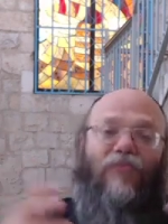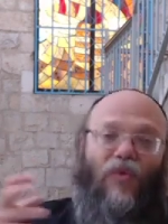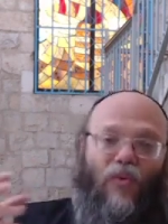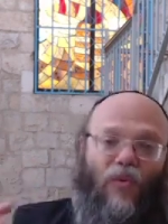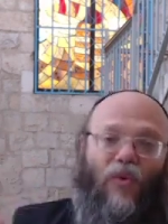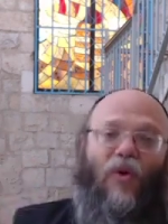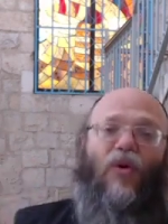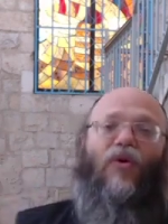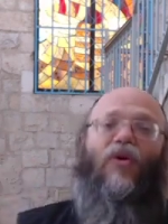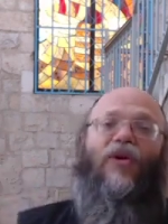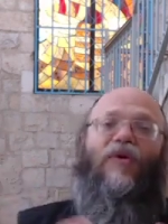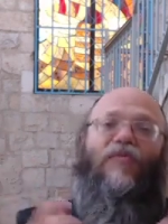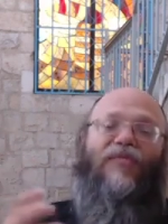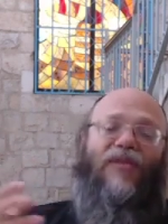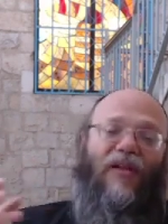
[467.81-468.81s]
work on
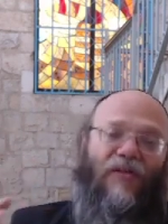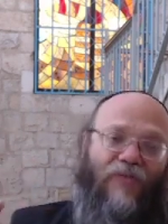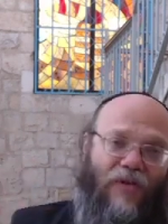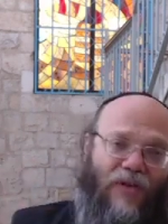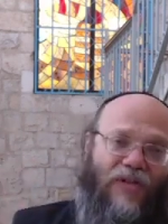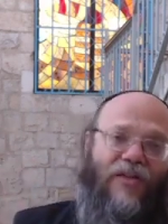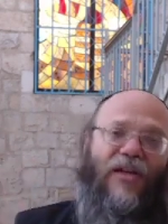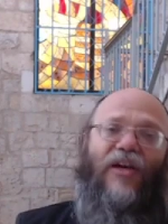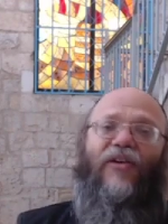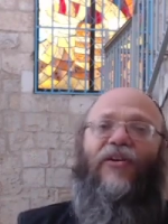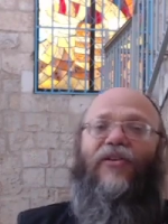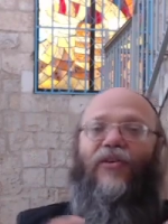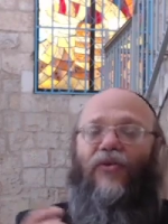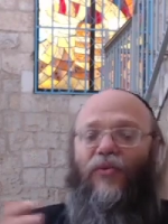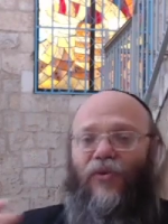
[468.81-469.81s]
himself, on his
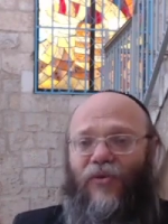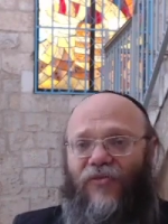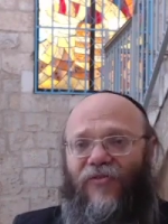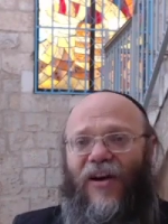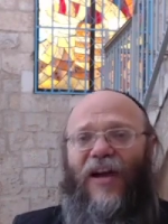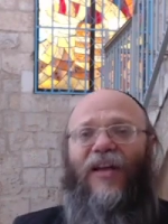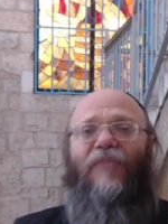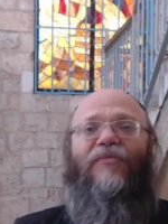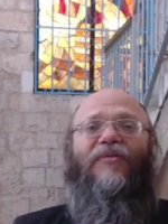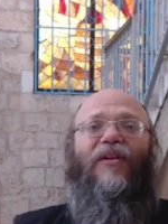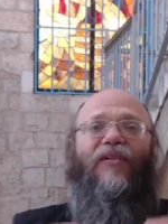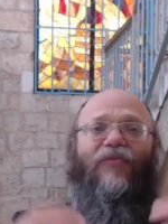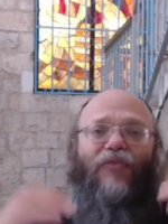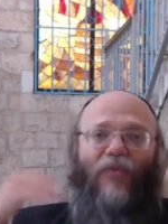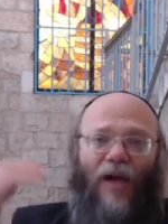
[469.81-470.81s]
character, to refine
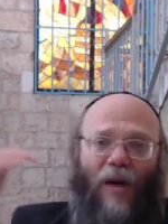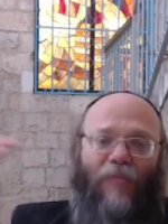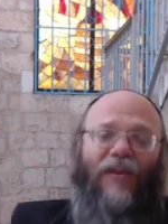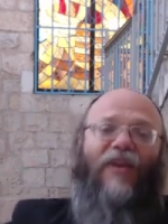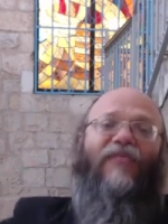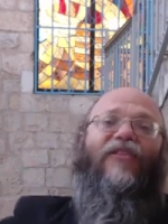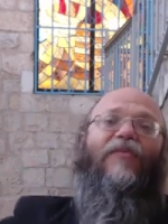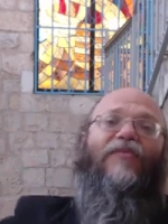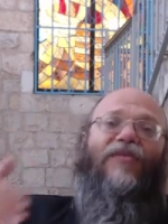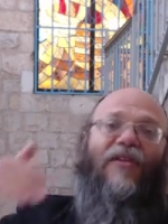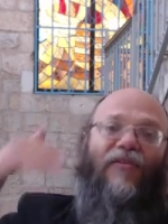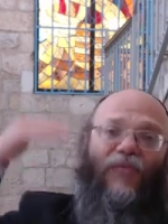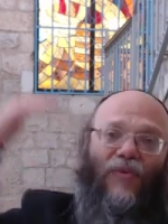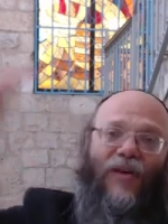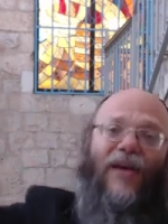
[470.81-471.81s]
himself, to uplift
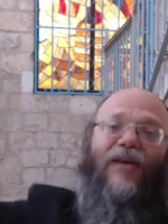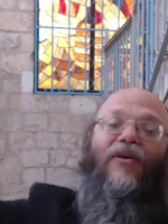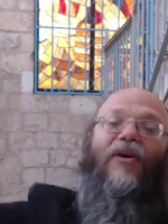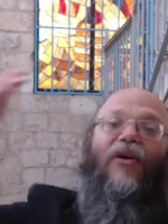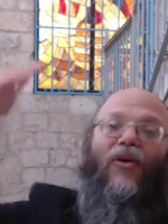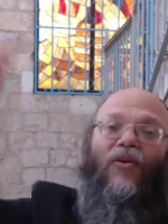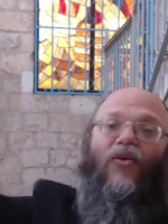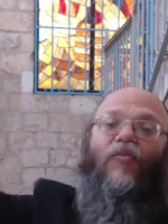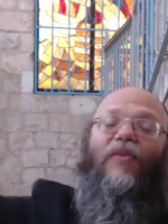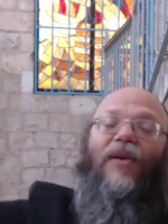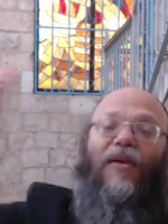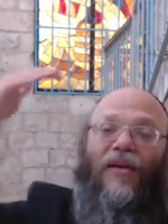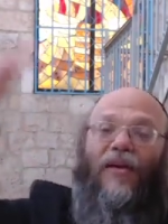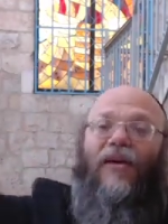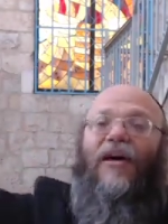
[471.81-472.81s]
himself, to get to
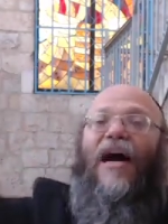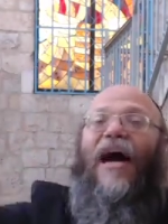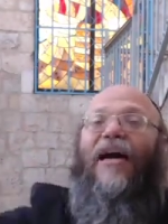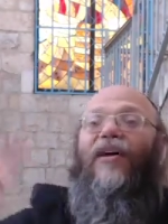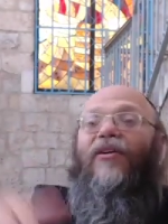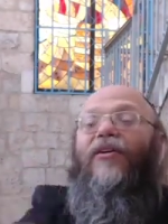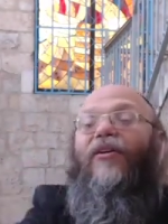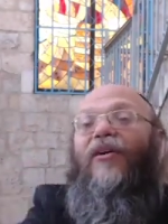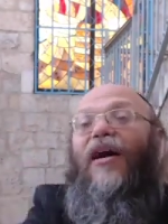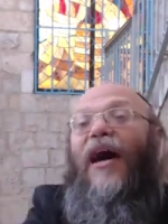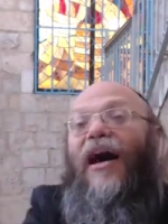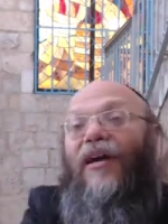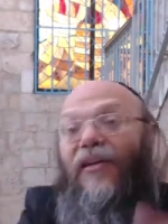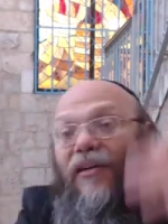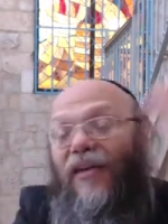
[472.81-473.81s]
be a higher